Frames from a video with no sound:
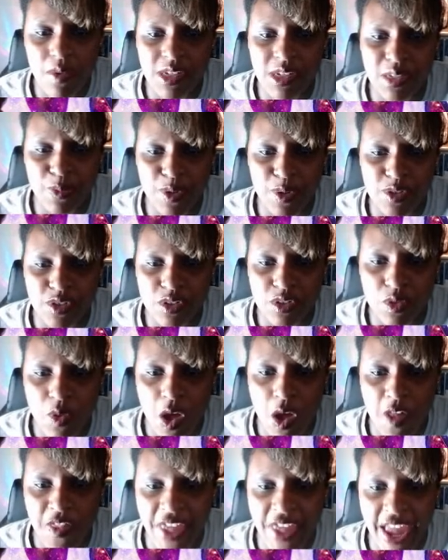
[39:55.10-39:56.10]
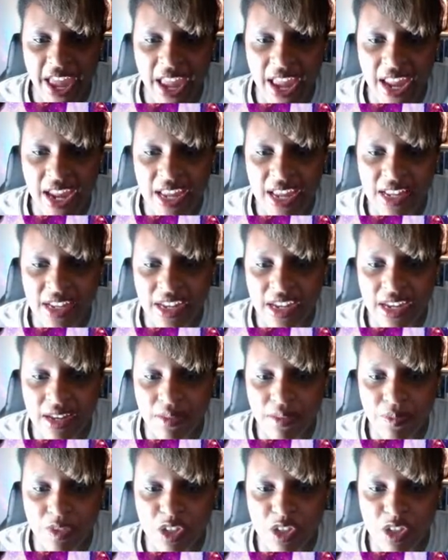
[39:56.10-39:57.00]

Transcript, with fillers: are we supposed to do all that and keep